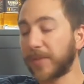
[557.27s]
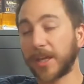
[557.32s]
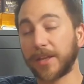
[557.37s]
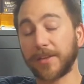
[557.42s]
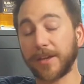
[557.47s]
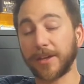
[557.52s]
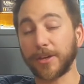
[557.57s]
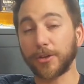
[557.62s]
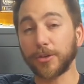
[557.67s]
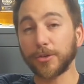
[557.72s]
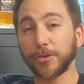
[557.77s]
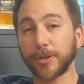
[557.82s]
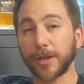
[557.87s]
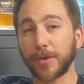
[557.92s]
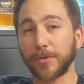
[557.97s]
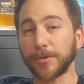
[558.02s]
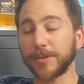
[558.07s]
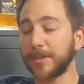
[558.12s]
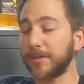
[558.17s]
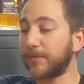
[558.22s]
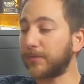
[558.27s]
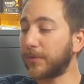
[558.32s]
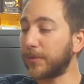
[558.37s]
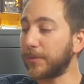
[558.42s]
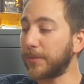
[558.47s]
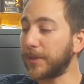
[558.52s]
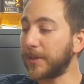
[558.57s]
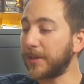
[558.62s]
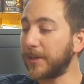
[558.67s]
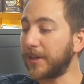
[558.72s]
Thank you. That was it
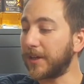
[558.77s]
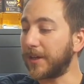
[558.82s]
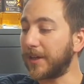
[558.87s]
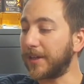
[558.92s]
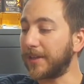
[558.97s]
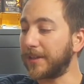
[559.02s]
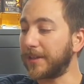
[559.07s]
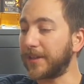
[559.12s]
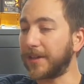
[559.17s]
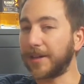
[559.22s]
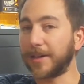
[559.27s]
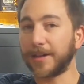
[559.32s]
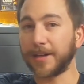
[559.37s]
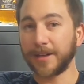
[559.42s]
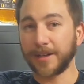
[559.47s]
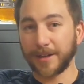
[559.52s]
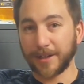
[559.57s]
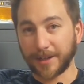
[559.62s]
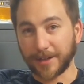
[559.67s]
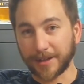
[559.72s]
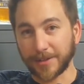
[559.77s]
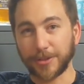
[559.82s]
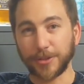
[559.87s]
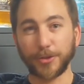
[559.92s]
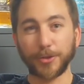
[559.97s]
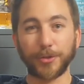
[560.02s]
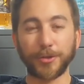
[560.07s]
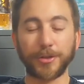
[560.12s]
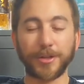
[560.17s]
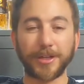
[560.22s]
from me. And I'll
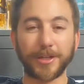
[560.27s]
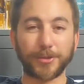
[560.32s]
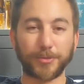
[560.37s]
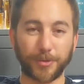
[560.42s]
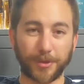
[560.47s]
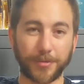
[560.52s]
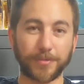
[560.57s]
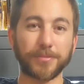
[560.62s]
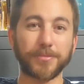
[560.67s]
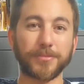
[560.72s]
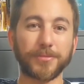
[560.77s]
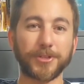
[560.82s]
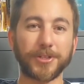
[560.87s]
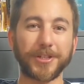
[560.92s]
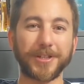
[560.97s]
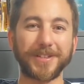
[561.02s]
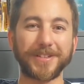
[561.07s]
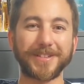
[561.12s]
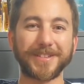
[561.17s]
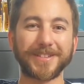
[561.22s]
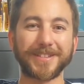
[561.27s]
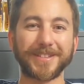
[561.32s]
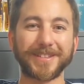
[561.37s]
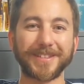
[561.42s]
see you on the next one. Cheers.